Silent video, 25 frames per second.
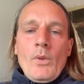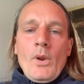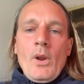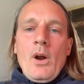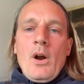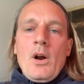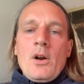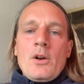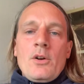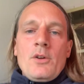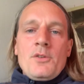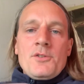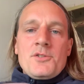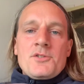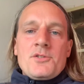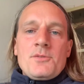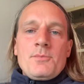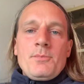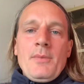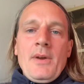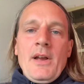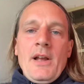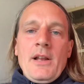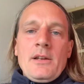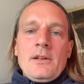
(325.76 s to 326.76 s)
I got
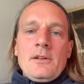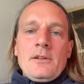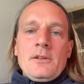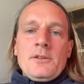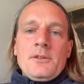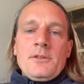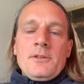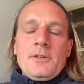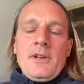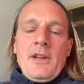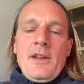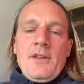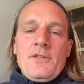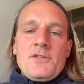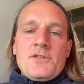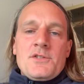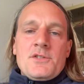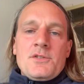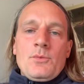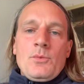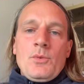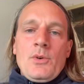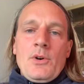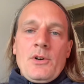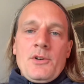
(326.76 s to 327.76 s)
some melon. If it's
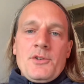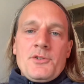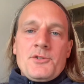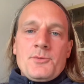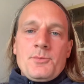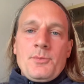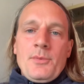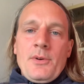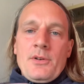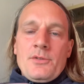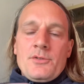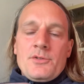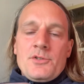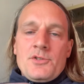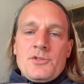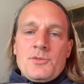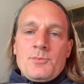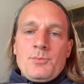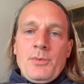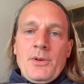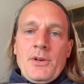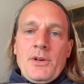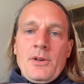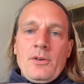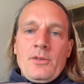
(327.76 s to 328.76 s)
a wasp, I'll
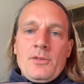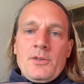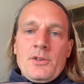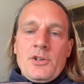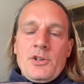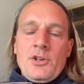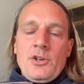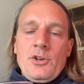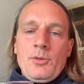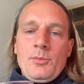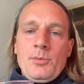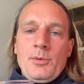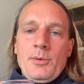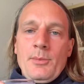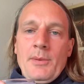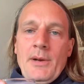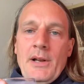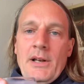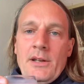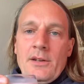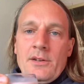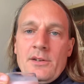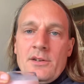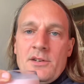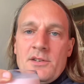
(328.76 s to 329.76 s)
just put it on a cube of
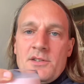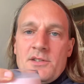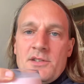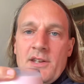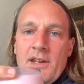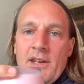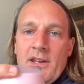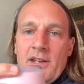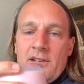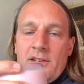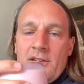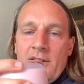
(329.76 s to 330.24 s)
melon and take it